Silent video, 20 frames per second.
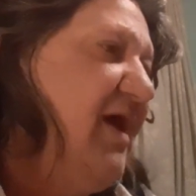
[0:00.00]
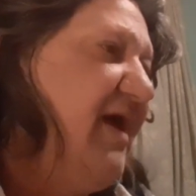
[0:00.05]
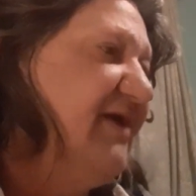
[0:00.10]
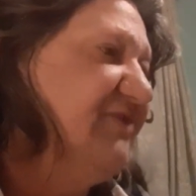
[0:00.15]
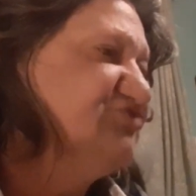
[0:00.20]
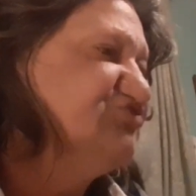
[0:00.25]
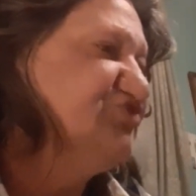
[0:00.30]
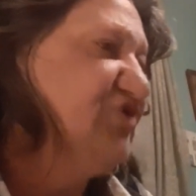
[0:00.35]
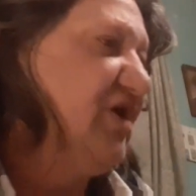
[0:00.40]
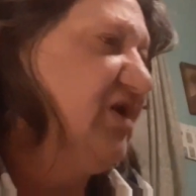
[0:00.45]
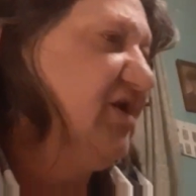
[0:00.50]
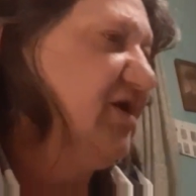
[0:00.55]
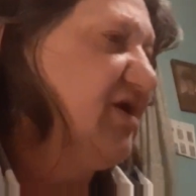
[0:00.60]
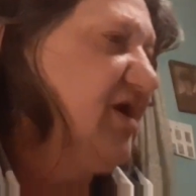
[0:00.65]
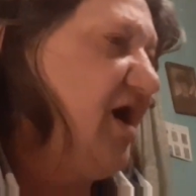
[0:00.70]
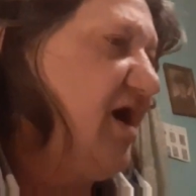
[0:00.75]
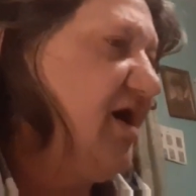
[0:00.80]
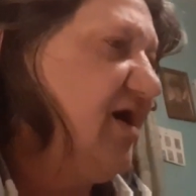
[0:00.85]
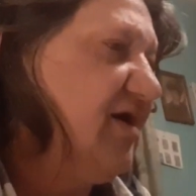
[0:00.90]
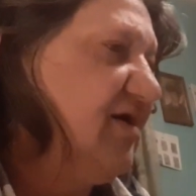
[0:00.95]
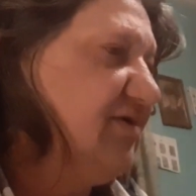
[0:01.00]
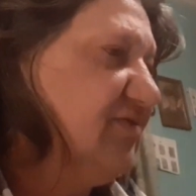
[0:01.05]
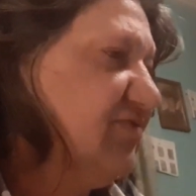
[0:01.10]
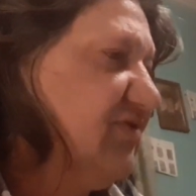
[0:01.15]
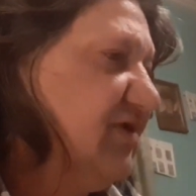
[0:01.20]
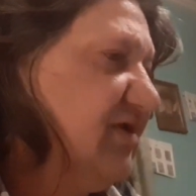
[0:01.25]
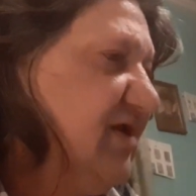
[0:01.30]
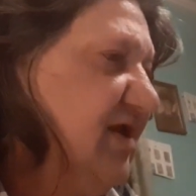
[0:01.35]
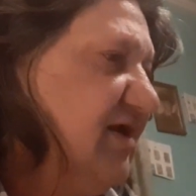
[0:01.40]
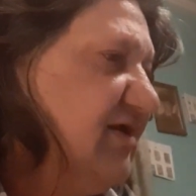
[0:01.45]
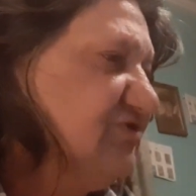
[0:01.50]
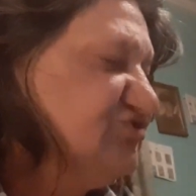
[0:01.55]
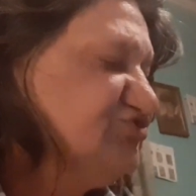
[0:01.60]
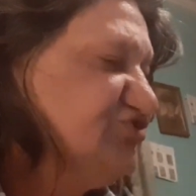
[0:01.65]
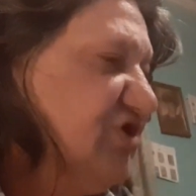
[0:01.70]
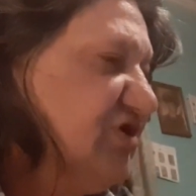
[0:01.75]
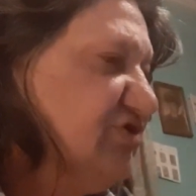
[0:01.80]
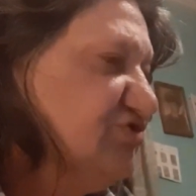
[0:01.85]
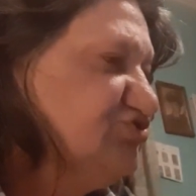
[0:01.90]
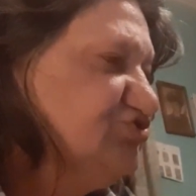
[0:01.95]
And Zedekiah the king
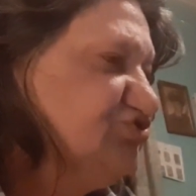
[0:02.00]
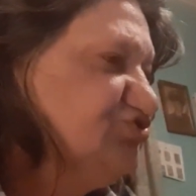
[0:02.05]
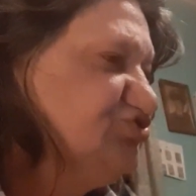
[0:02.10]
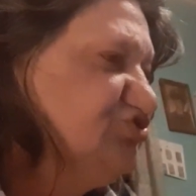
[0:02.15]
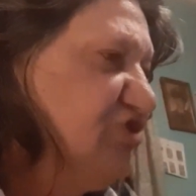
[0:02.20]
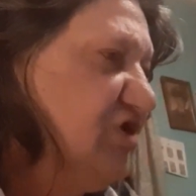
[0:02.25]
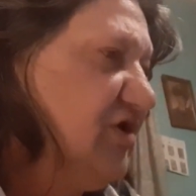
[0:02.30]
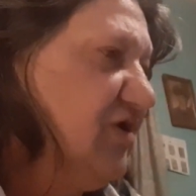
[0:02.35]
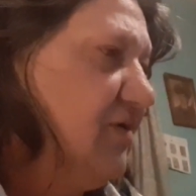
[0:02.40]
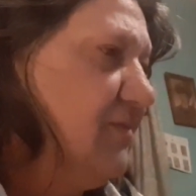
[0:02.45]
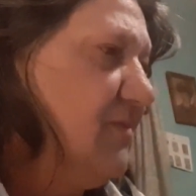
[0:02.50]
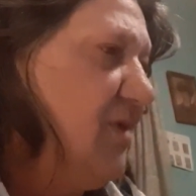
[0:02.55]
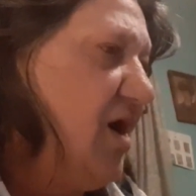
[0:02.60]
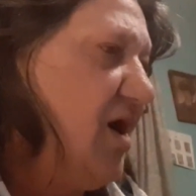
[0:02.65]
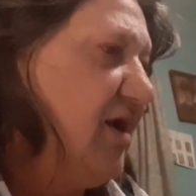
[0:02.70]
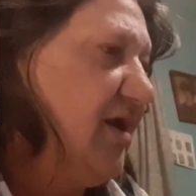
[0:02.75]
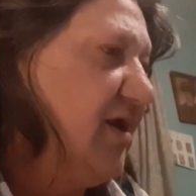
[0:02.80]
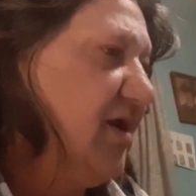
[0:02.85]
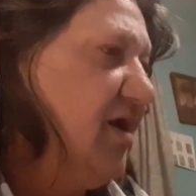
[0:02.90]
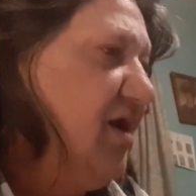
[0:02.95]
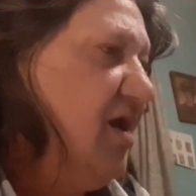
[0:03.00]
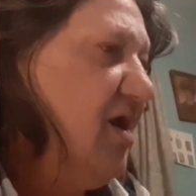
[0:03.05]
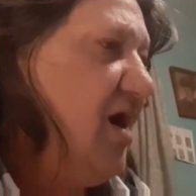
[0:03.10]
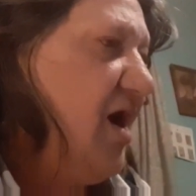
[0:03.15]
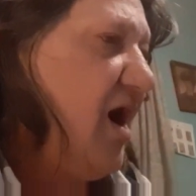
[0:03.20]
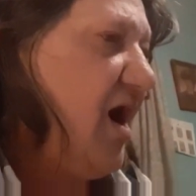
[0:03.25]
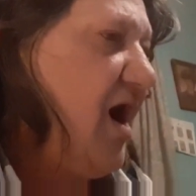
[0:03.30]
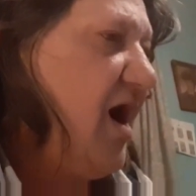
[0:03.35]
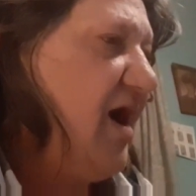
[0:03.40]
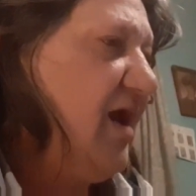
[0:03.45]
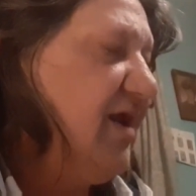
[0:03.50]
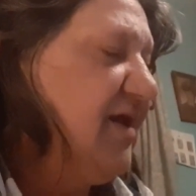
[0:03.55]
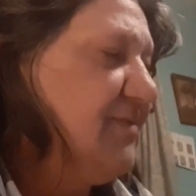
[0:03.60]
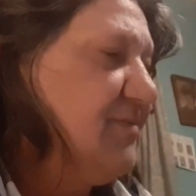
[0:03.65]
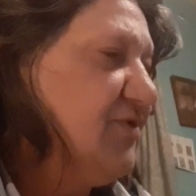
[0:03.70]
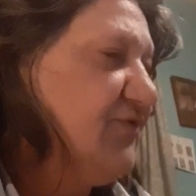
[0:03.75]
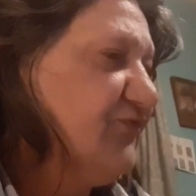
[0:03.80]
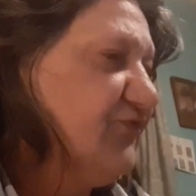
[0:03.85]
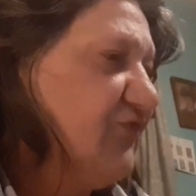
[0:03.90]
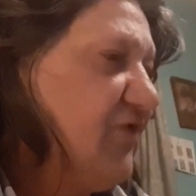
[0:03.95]
said unto Jeremiah, I
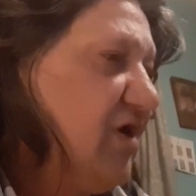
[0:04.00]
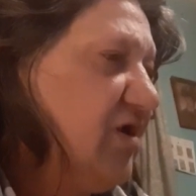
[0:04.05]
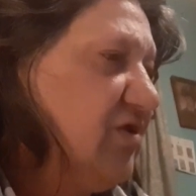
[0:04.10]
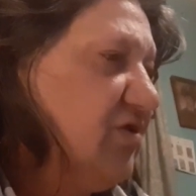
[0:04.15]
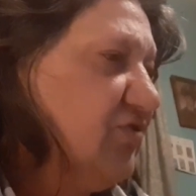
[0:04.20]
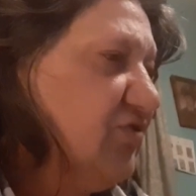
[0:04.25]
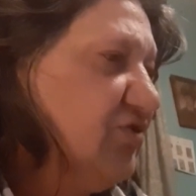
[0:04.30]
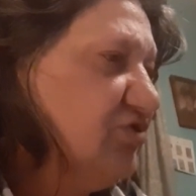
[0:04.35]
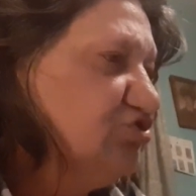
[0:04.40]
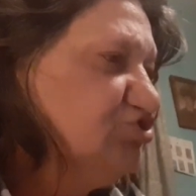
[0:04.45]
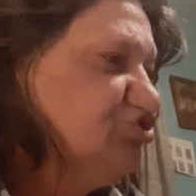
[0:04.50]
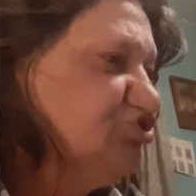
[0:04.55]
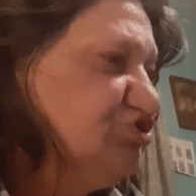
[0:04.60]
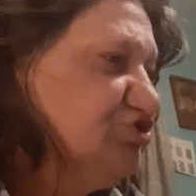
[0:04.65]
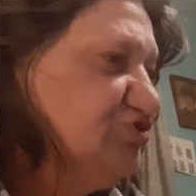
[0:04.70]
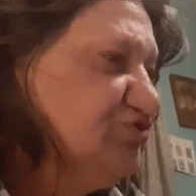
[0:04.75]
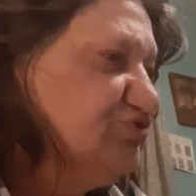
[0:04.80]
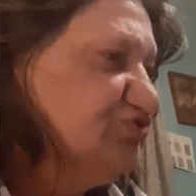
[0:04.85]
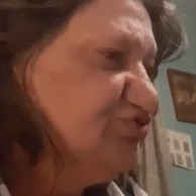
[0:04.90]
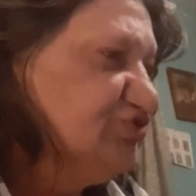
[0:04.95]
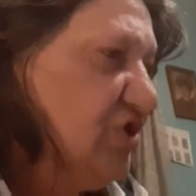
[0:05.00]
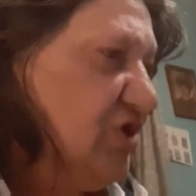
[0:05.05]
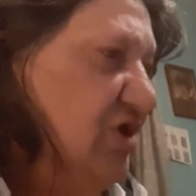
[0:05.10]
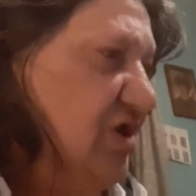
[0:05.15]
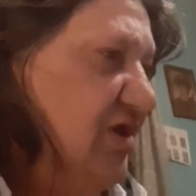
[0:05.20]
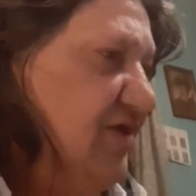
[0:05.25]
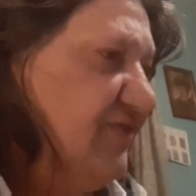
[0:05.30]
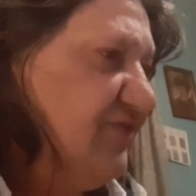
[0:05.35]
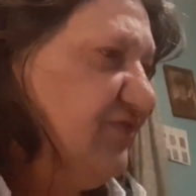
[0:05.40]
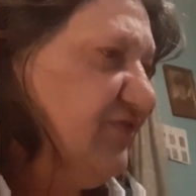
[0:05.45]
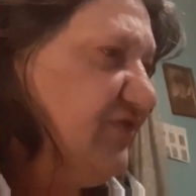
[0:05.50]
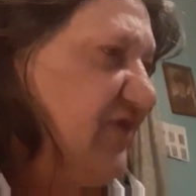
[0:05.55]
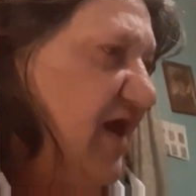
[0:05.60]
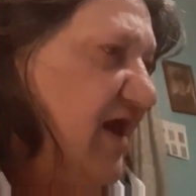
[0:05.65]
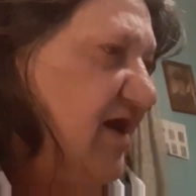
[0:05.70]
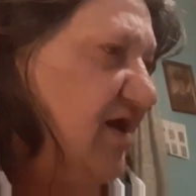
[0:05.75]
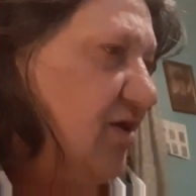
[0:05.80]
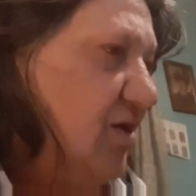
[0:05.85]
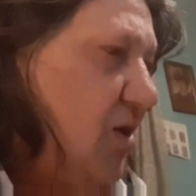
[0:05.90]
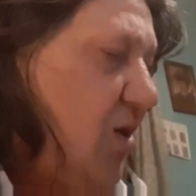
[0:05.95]
am afraid of the Jews
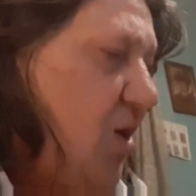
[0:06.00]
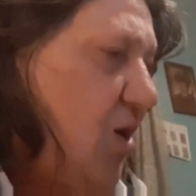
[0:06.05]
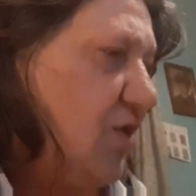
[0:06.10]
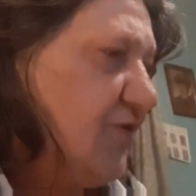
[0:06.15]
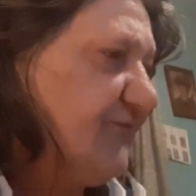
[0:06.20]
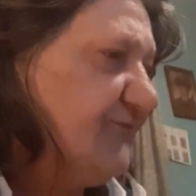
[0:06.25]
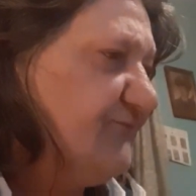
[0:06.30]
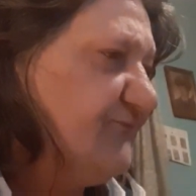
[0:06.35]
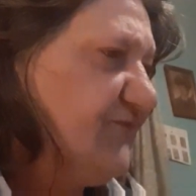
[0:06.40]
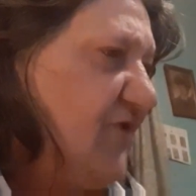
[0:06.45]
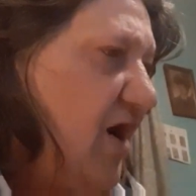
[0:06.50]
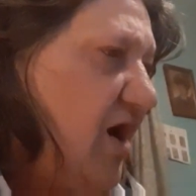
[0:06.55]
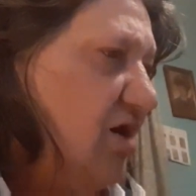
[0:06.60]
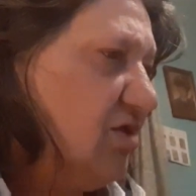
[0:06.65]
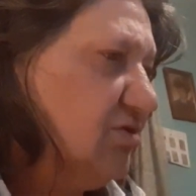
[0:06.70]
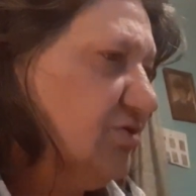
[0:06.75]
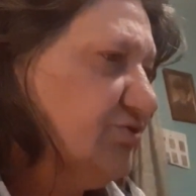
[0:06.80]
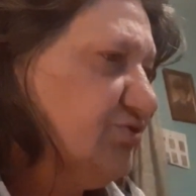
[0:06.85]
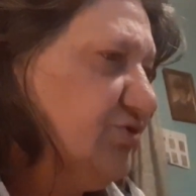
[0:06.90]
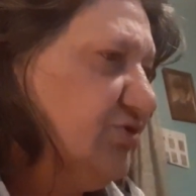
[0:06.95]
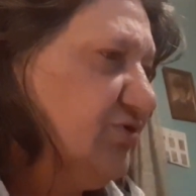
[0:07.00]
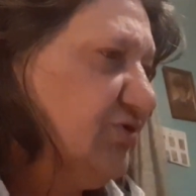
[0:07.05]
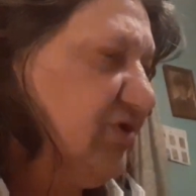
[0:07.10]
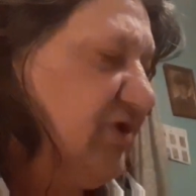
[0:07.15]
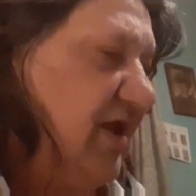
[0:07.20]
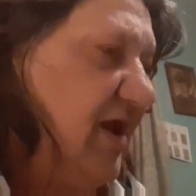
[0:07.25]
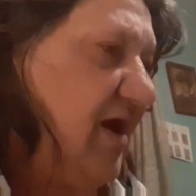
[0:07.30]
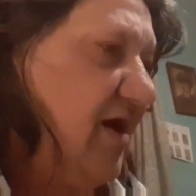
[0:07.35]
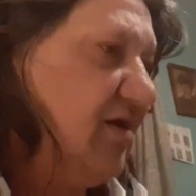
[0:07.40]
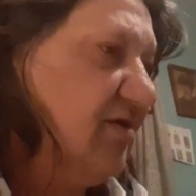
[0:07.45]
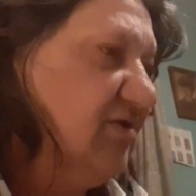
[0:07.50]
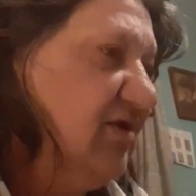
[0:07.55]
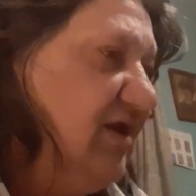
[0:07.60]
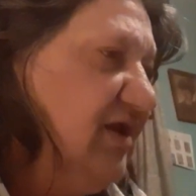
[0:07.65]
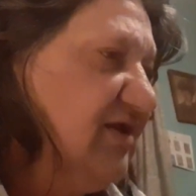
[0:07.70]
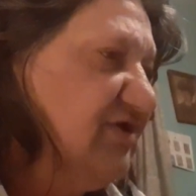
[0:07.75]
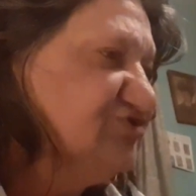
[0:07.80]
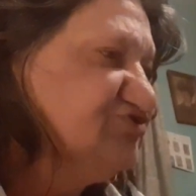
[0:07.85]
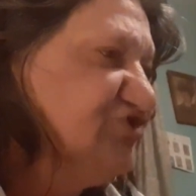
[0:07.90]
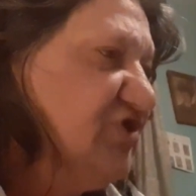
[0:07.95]
that are fallen to the
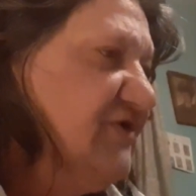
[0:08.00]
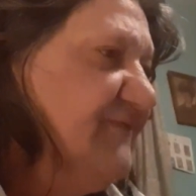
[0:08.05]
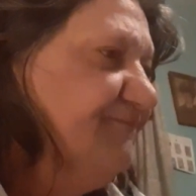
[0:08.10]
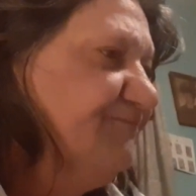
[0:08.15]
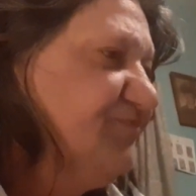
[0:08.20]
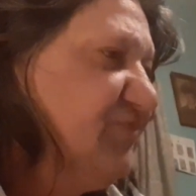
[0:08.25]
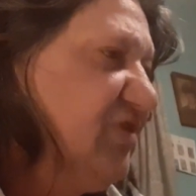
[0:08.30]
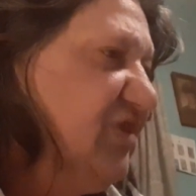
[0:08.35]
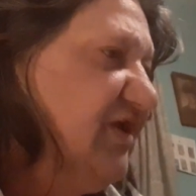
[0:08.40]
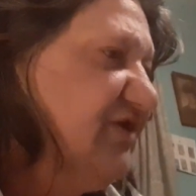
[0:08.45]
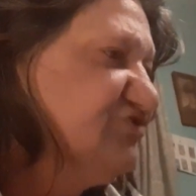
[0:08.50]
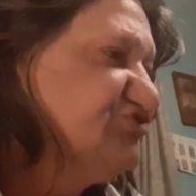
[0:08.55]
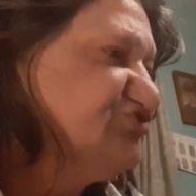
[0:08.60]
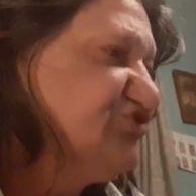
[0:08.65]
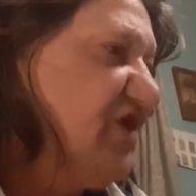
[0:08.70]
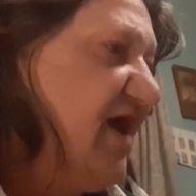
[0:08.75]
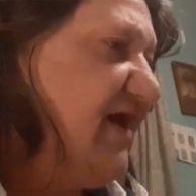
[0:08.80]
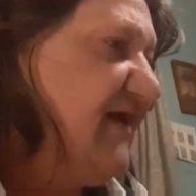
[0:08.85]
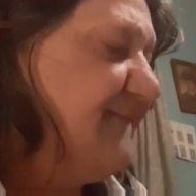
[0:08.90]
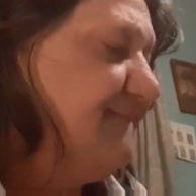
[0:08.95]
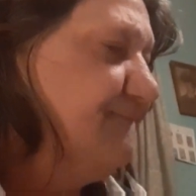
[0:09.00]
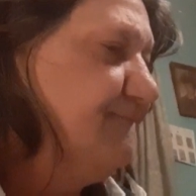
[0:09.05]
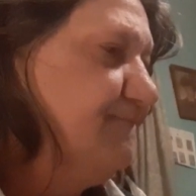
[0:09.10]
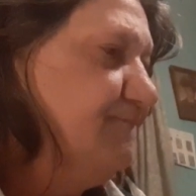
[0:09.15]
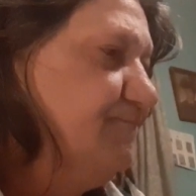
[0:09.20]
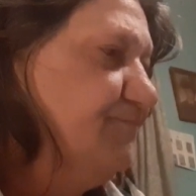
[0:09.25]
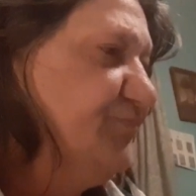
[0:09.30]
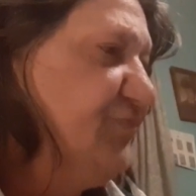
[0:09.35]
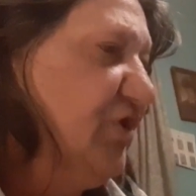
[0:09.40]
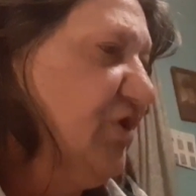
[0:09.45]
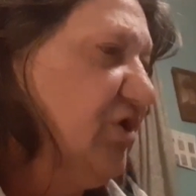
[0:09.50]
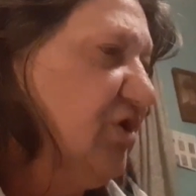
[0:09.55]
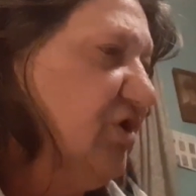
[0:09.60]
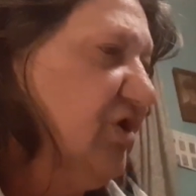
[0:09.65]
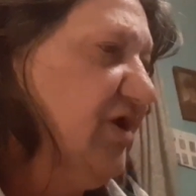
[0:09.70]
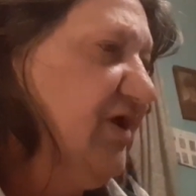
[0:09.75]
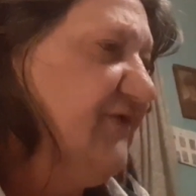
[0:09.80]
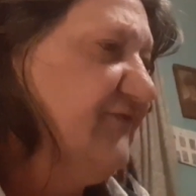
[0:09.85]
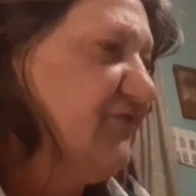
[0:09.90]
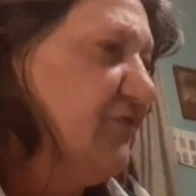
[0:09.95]
Chaldees, lest they
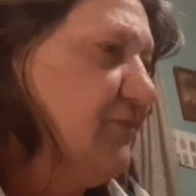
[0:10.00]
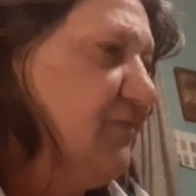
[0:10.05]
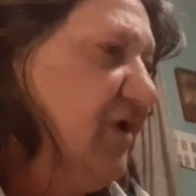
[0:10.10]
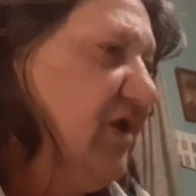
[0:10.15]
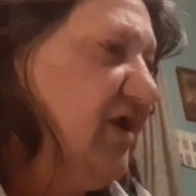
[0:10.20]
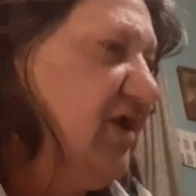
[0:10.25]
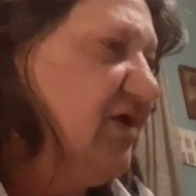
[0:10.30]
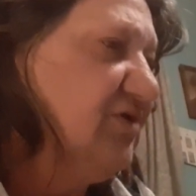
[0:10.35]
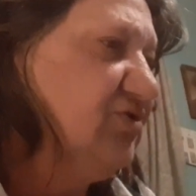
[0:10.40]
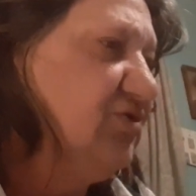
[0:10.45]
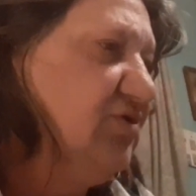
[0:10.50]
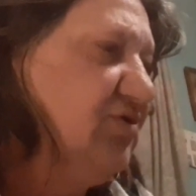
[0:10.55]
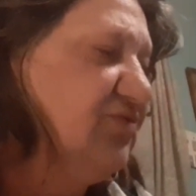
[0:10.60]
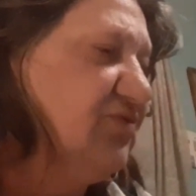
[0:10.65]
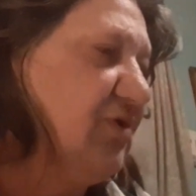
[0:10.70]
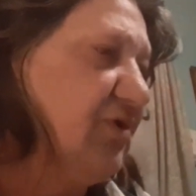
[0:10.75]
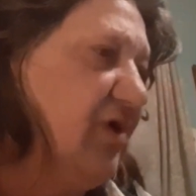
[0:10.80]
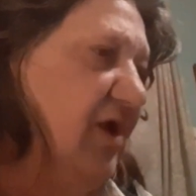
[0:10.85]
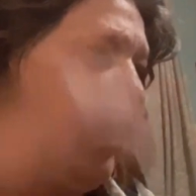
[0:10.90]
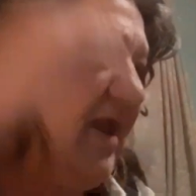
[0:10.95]
deliver me into their